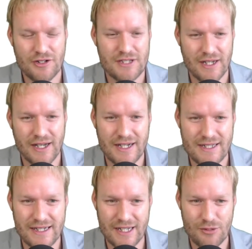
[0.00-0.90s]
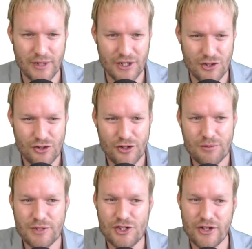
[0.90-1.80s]
It's a nice, neat way to do it,
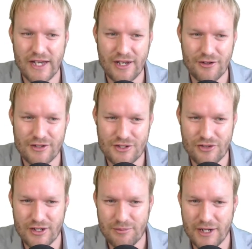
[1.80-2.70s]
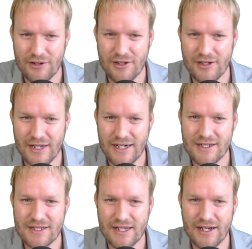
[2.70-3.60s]
but you can construct parallel
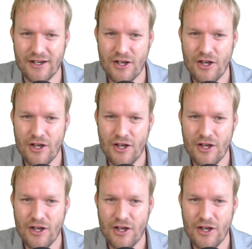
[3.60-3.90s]
lines here.